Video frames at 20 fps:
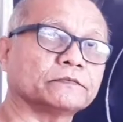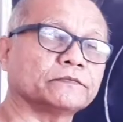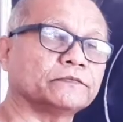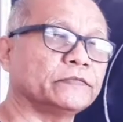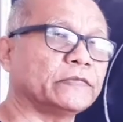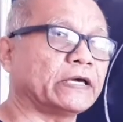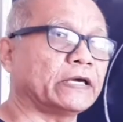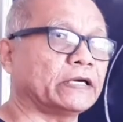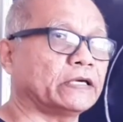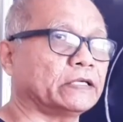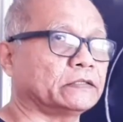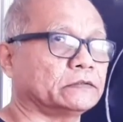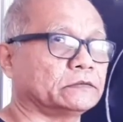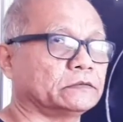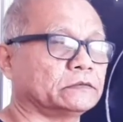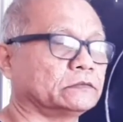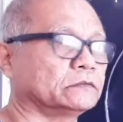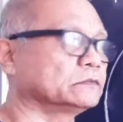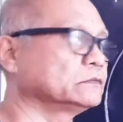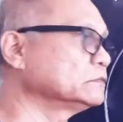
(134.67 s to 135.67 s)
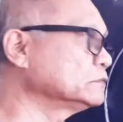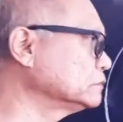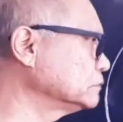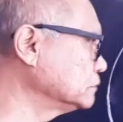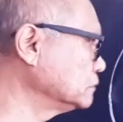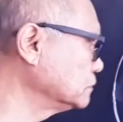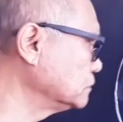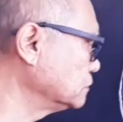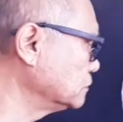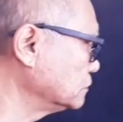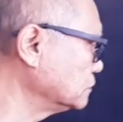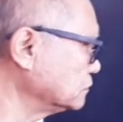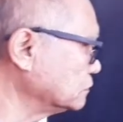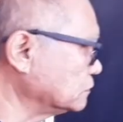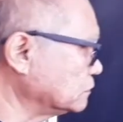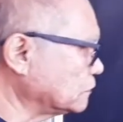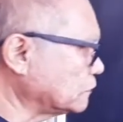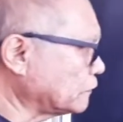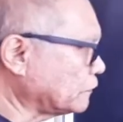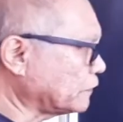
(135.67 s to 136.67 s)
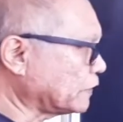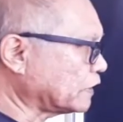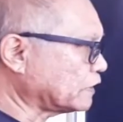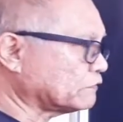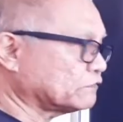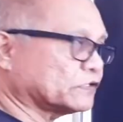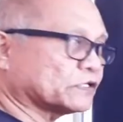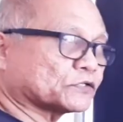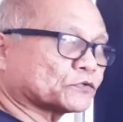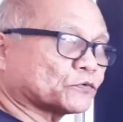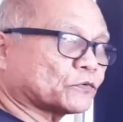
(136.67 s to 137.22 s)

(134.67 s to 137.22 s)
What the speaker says: then we have this